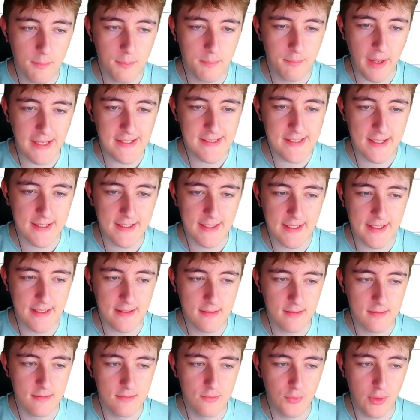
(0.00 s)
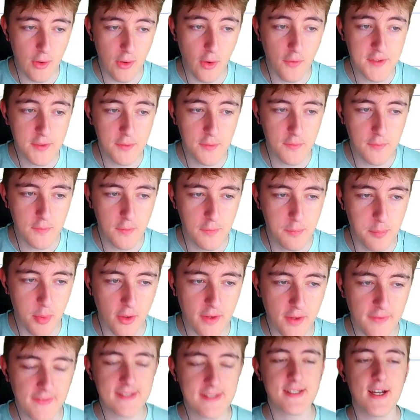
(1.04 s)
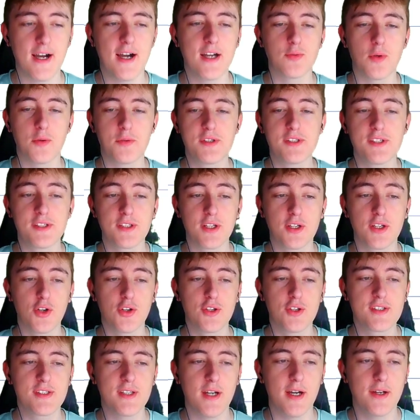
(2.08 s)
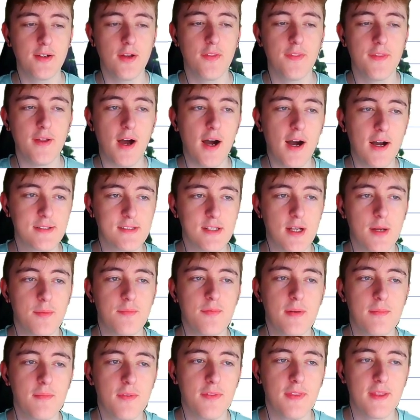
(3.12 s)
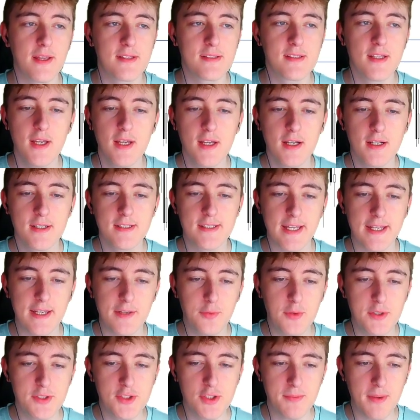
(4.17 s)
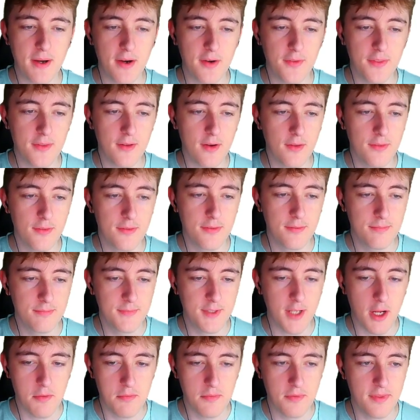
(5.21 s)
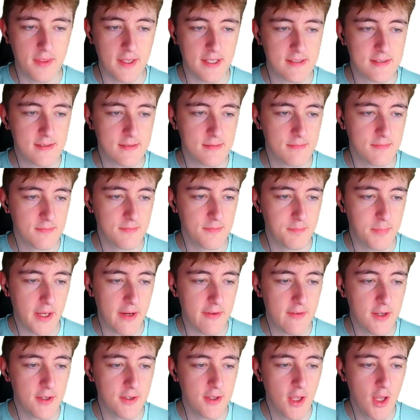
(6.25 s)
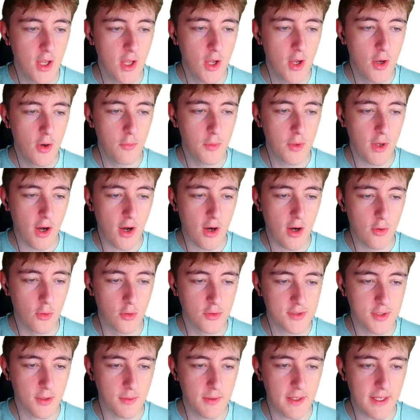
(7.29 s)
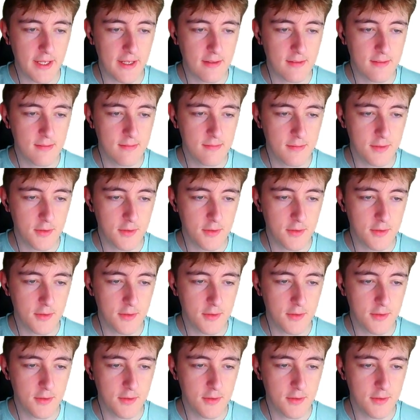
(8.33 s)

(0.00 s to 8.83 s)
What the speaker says: basically, we've broken this high as well, which is a good sign on the higher time frame of things. Because again, if we zoom out on this period, we are also in